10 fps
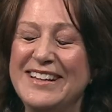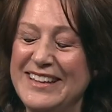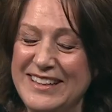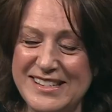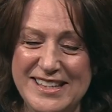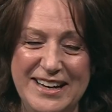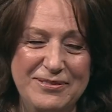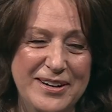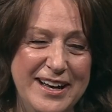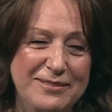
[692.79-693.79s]
thing is that
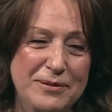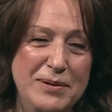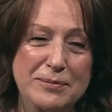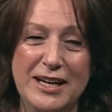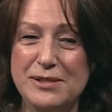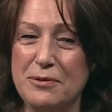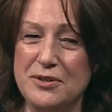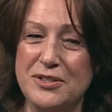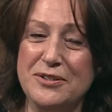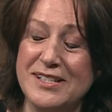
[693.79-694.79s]
when people ask me what
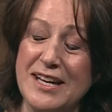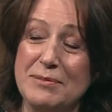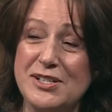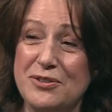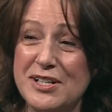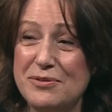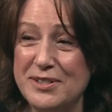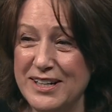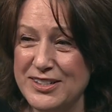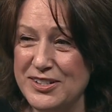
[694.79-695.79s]
do you do, I say I'm a stress
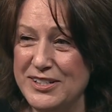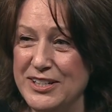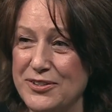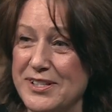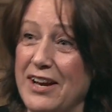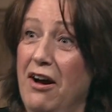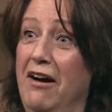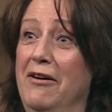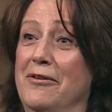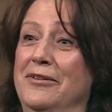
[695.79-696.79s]
reduction teacher. It's like,
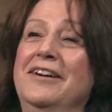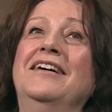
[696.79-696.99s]
oh,